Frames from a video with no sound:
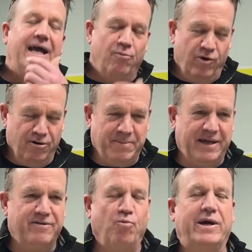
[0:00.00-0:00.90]
It will
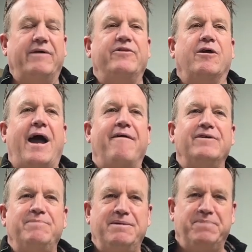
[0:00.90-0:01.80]
be they're
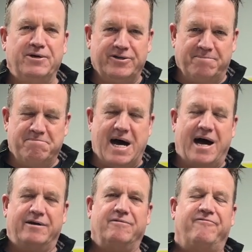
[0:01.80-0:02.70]
having me build a
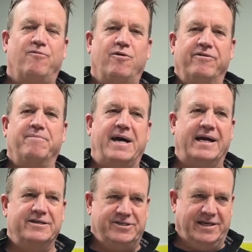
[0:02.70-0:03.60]
model for the
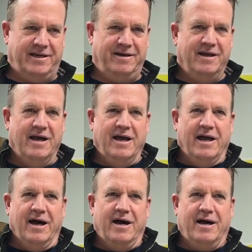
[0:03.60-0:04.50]
magazine,
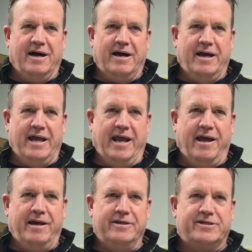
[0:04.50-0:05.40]

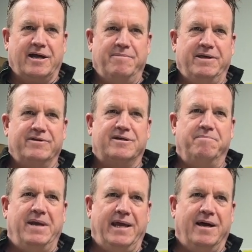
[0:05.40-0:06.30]
and it's going to be the
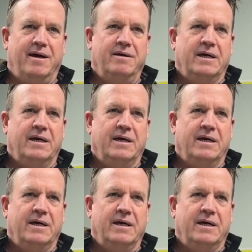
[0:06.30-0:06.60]
Tamiya